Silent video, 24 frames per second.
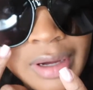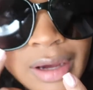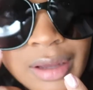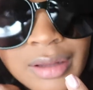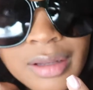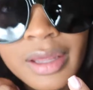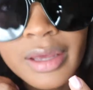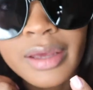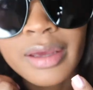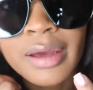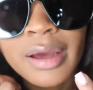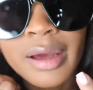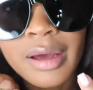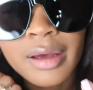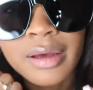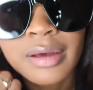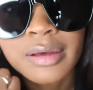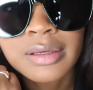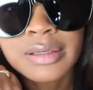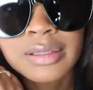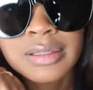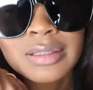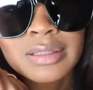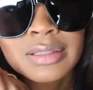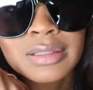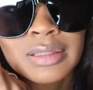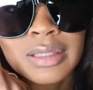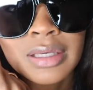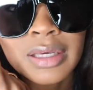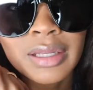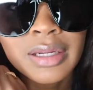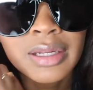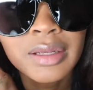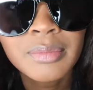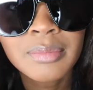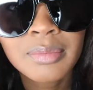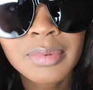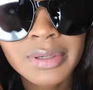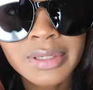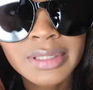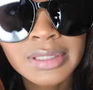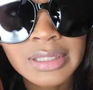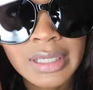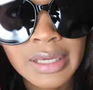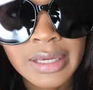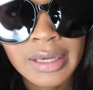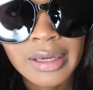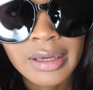How like it's skinny, but
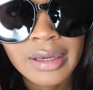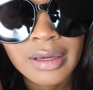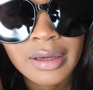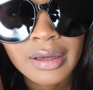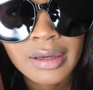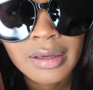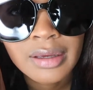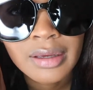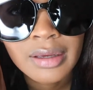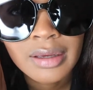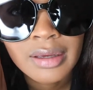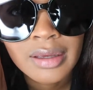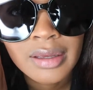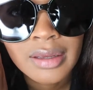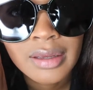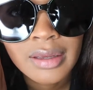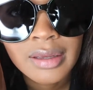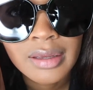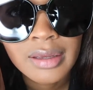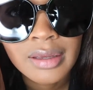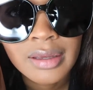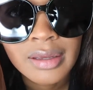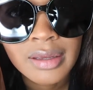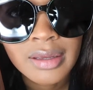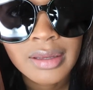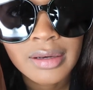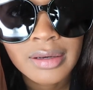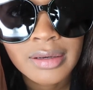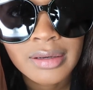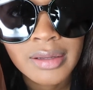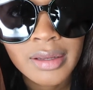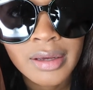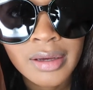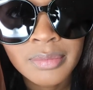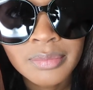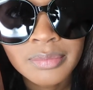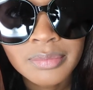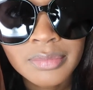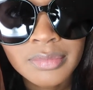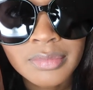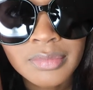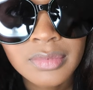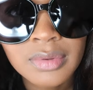it's like in depth.